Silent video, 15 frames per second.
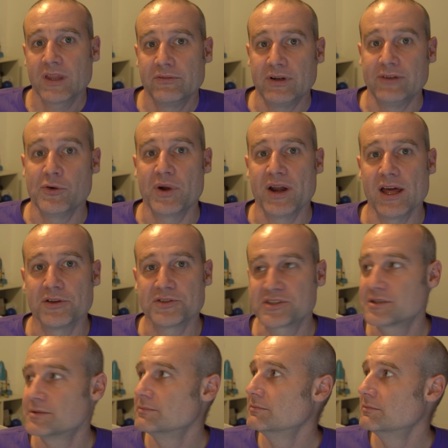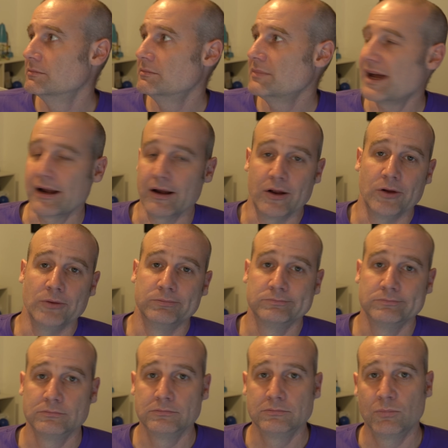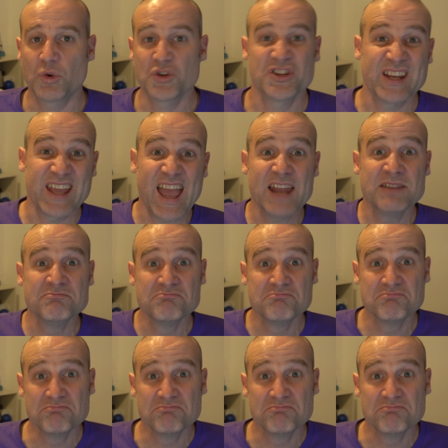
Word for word: For everyone else, I don't know, watch it again